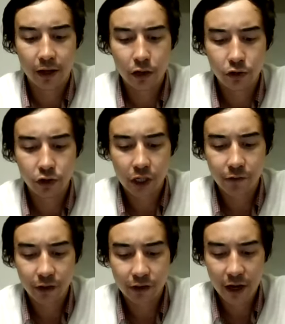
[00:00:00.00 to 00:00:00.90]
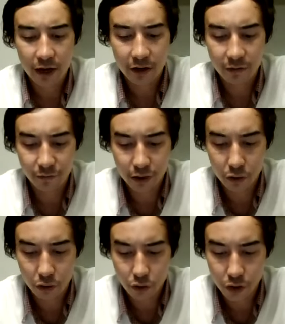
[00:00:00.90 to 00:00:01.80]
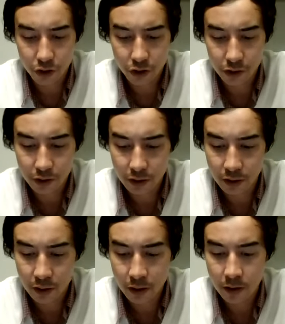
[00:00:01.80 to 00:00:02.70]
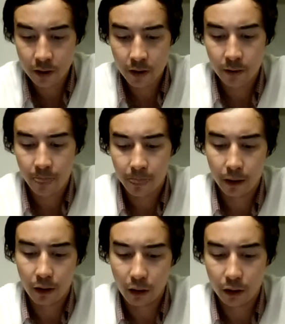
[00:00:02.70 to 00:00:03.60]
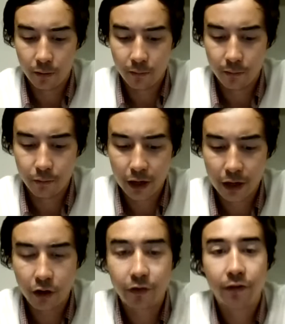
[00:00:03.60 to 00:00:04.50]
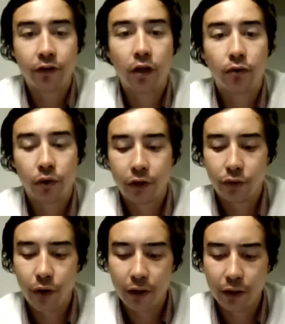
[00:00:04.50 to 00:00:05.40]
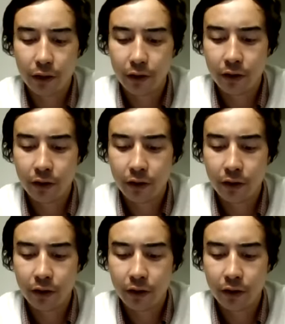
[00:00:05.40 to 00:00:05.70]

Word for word: Lego chief executive Neil Christensen uh, Lego they've done really great